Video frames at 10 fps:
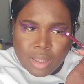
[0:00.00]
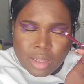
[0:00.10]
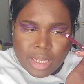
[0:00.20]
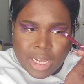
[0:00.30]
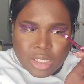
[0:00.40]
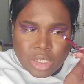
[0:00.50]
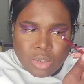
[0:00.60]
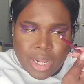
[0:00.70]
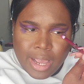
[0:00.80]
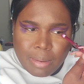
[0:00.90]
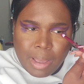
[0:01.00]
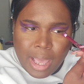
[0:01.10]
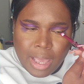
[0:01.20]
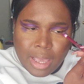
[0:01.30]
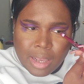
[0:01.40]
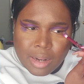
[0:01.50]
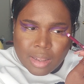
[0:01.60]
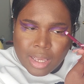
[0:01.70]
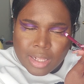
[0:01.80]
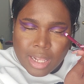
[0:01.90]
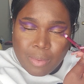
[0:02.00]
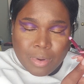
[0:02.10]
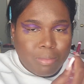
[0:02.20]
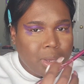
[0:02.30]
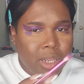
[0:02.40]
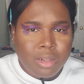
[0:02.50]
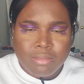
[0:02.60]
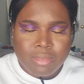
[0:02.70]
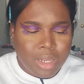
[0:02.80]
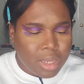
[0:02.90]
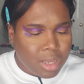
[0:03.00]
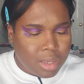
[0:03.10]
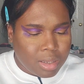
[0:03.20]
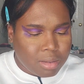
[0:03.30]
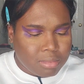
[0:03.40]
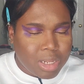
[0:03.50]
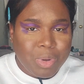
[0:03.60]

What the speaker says: That's too dang bad. Like that would have been great.